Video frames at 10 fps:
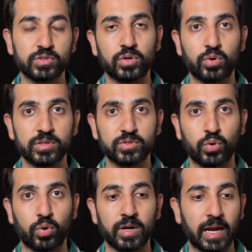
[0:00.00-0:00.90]
to lowest
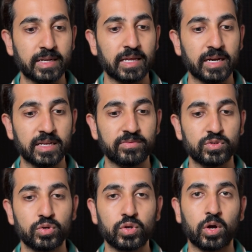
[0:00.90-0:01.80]
score, and that gives
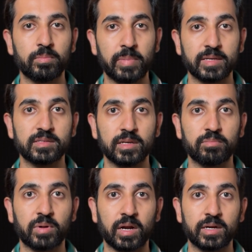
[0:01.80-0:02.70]
you your basic
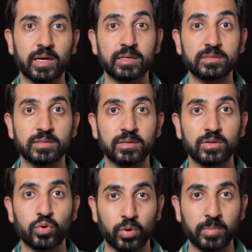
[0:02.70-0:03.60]
prioritized
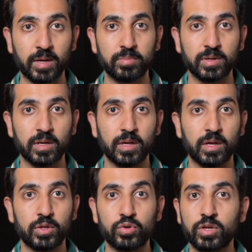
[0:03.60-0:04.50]
roadmap.
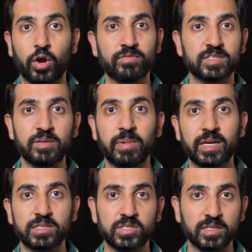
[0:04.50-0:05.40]
You can obviously make
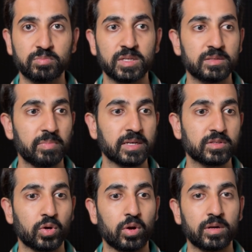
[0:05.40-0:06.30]
adjustments
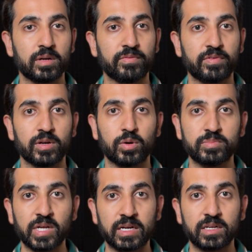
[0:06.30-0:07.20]
based on different
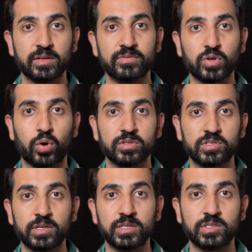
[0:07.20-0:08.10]
objectives or
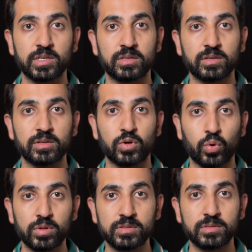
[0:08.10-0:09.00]
strategic
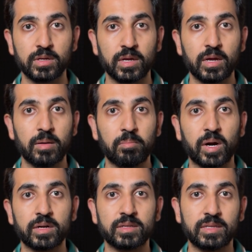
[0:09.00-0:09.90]
goals,
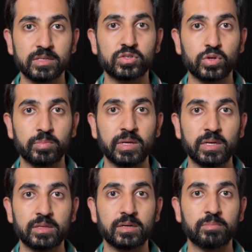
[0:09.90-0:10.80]
but this should be
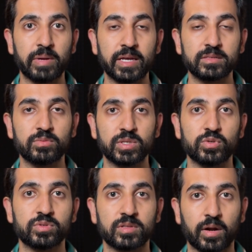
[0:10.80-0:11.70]
the base which
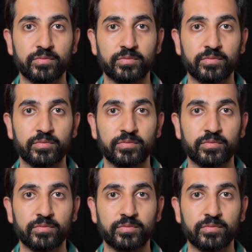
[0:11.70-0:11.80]
you start